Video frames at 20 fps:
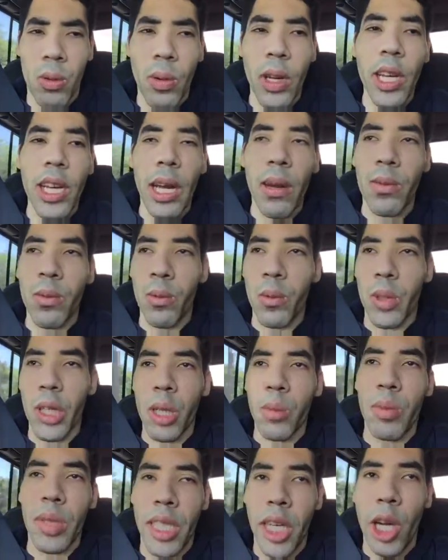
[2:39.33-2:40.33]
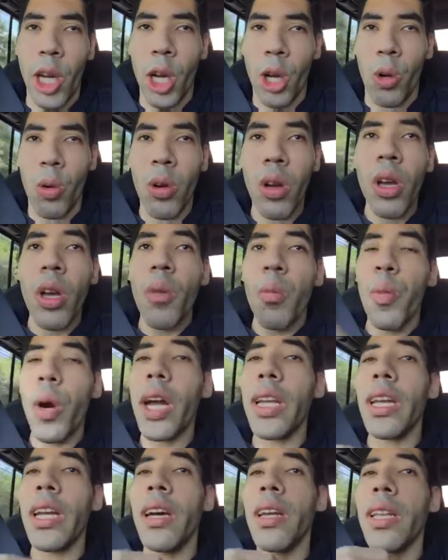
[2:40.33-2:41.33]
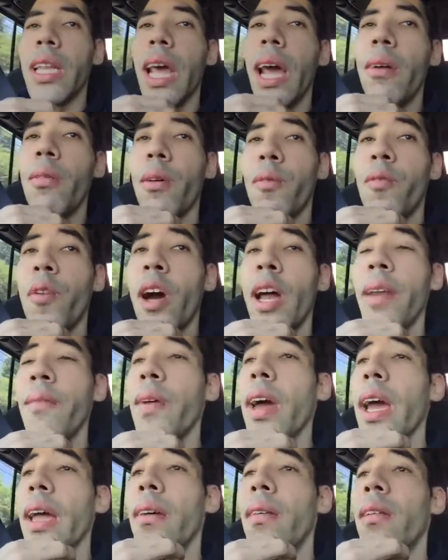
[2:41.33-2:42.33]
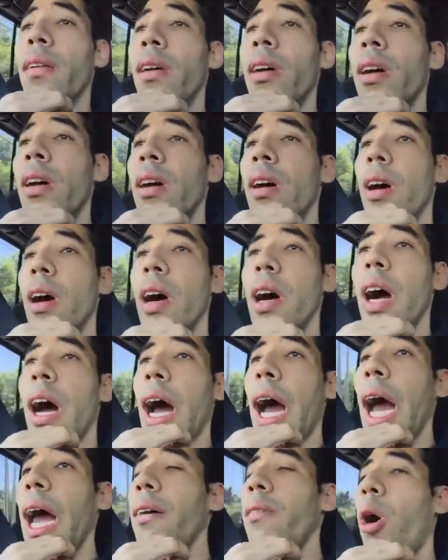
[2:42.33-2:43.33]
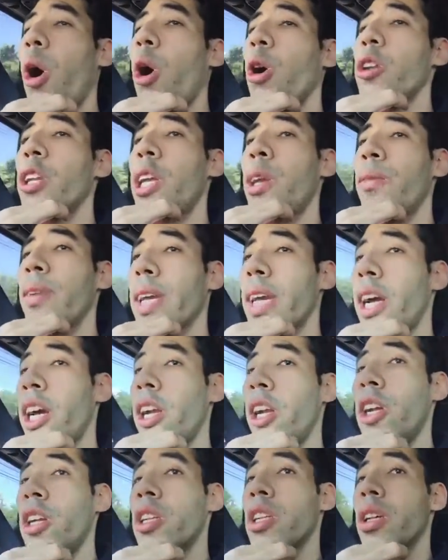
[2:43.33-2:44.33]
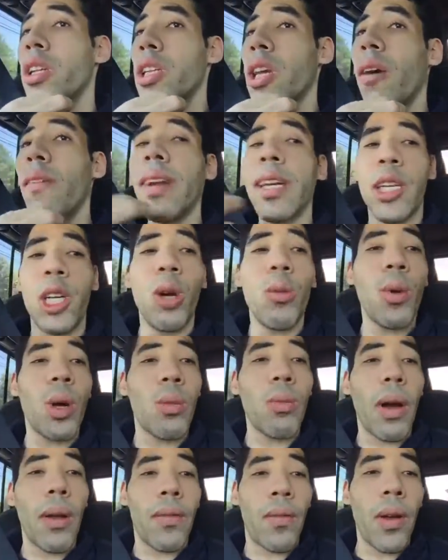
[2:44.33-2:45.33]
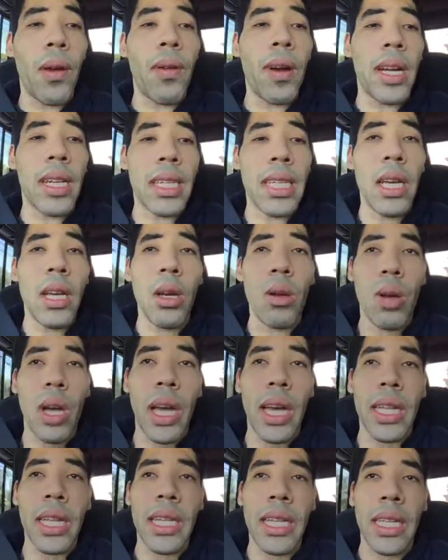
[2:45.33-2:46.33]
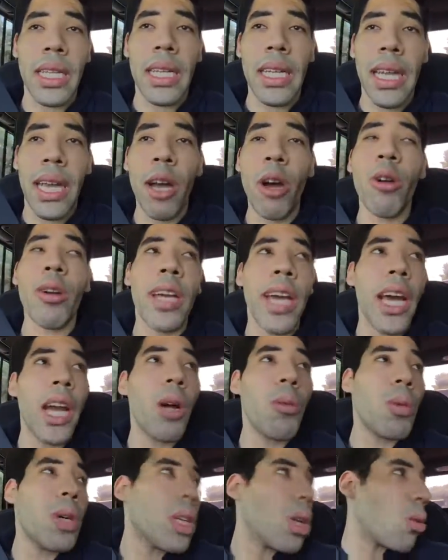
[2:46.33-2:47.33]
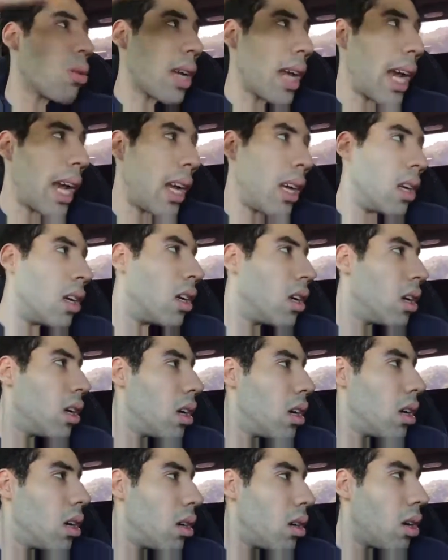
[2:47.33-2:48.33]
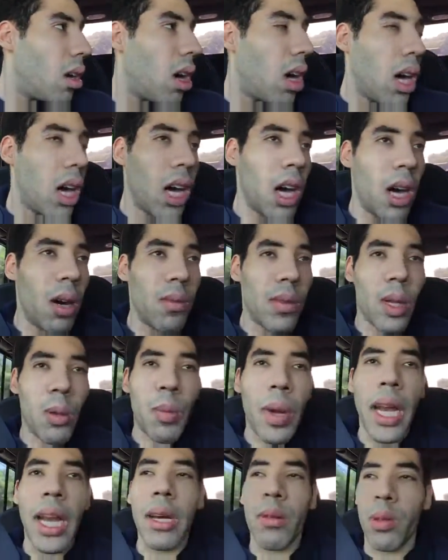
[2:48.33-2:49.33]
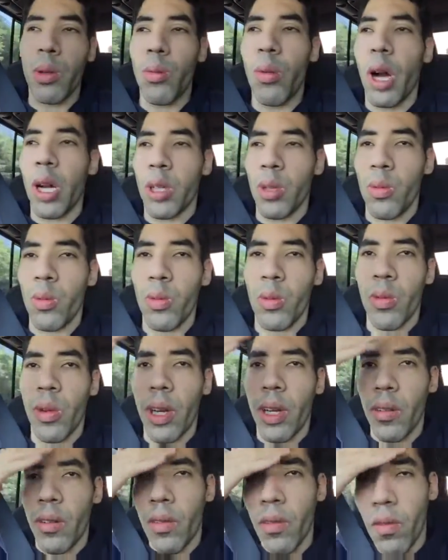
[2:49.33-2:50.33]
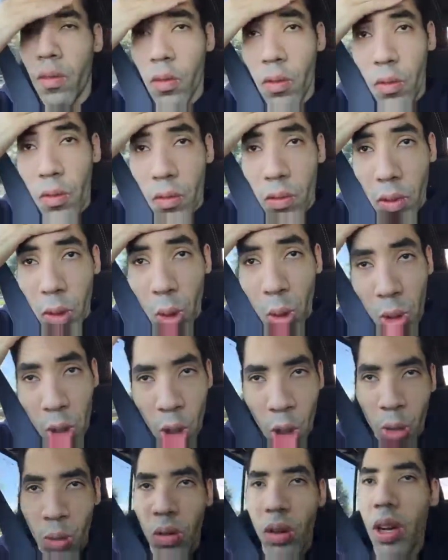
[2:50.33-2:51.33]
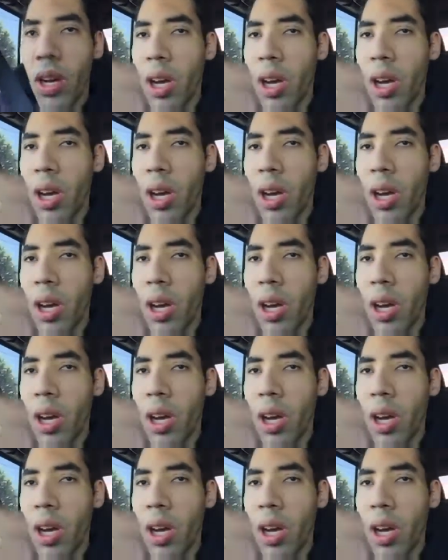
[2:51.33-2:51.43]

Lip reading: what you have with this material. But they were fun. In fact, out of all the human characters, Dominic Cooper is my favorite, actually, and the hero character was okay. The main episode was really cool too.